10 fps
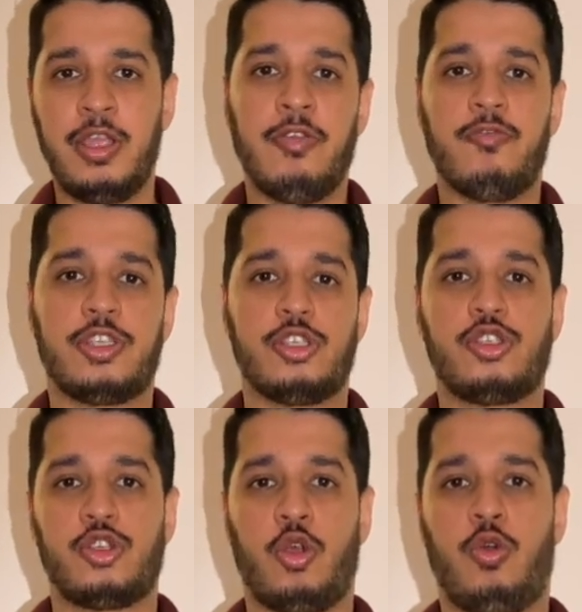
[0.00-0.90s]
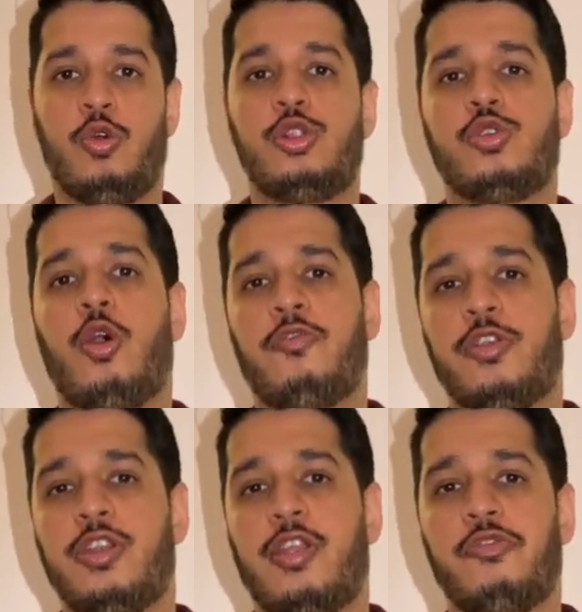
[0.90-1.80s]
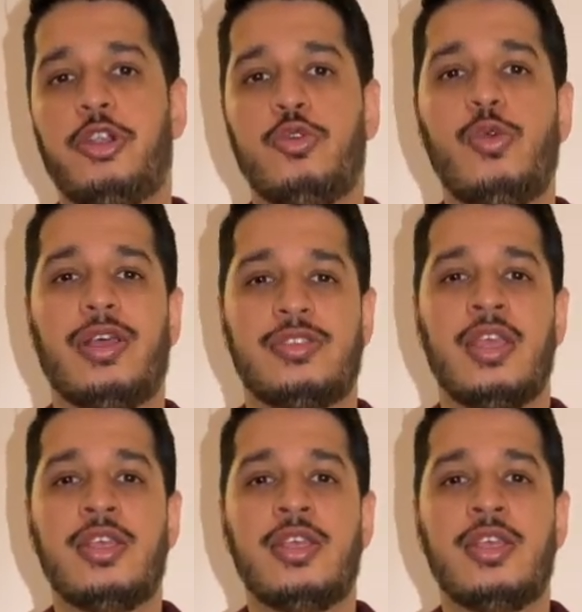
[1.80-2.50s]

which is also often referred to as